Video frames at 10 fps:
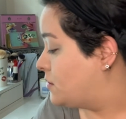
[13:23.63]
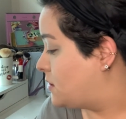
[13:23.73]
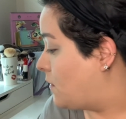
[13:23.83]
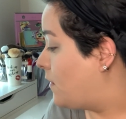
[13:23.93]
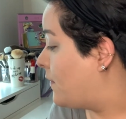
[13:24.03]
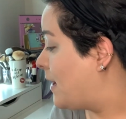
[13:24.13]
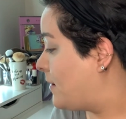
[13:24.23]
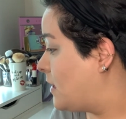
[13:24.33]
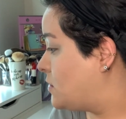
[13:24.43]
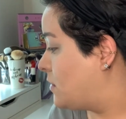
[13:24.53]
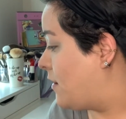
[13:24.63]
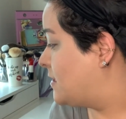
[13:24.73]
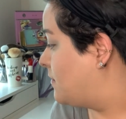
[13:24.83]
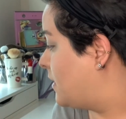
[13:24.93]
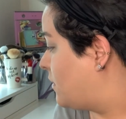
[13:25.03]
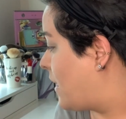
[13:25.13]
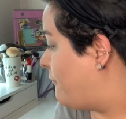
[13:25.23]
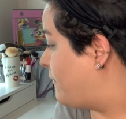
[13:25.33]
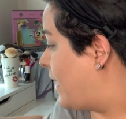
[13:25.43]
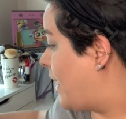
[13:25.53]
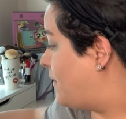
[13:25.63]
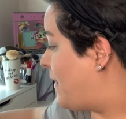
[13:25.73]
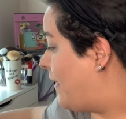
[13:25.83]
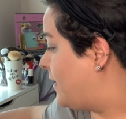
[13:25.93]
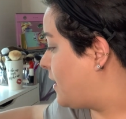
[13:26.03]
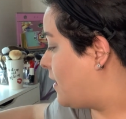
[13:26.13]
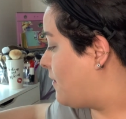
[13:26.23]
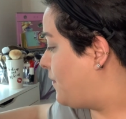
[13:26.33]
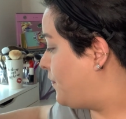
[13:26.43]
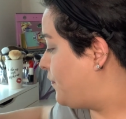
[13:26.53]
So what I'm going to do now is I'm going to grab my palette here.